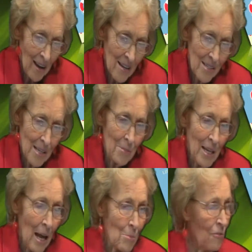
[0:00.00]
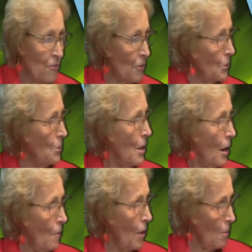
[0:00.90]
Sometimes food
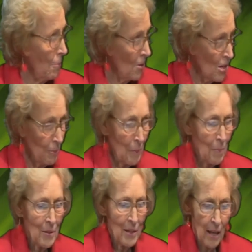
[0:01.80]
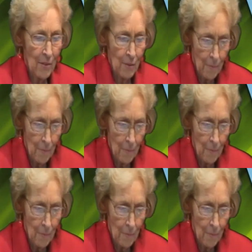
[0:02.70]
pulls people together,